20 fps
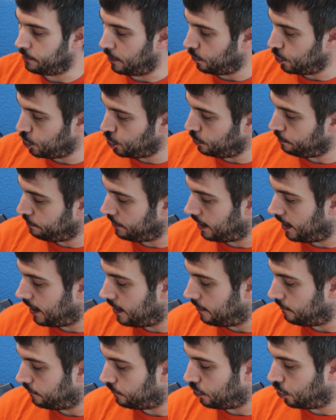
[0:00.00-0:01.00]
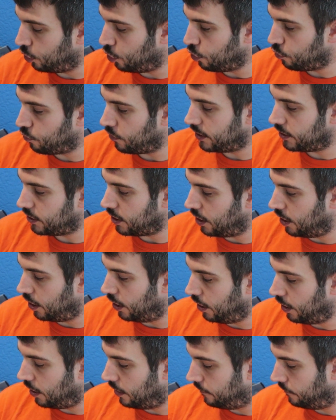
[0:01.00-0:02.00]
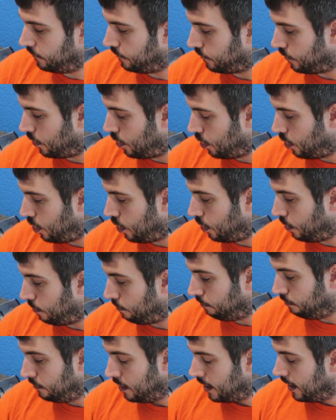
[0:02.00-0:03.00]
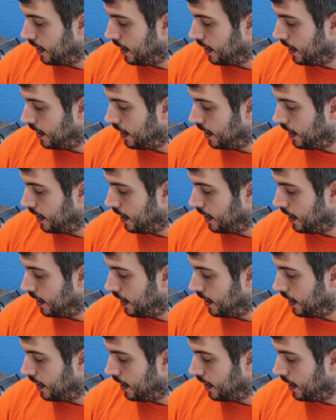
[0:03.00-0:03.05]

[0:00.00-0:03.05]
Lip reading: But we should be in for a good return from